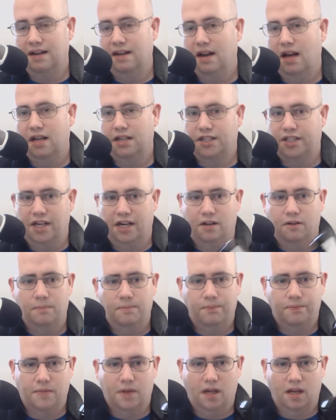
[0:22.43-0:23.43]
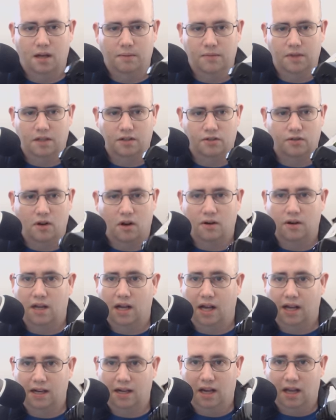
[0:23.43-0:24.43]
a nutshell, um, the
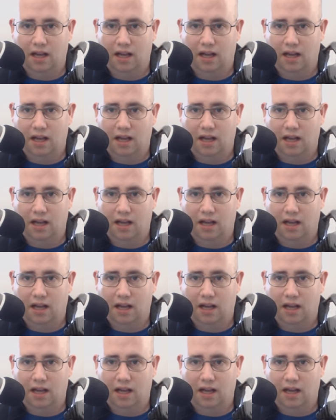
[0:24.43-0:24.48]
controller I